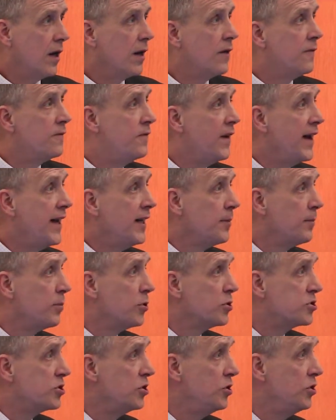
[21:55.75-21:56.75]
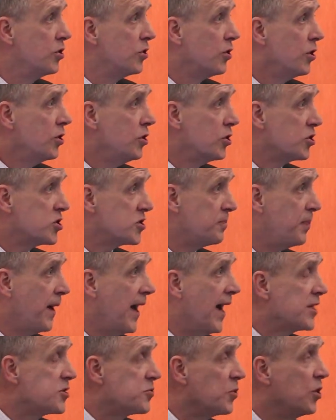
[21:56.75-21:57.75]
Available to your
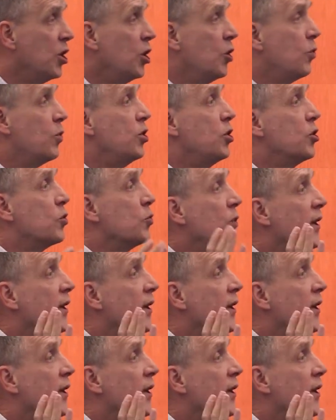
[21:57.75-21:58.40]
spouse, where you're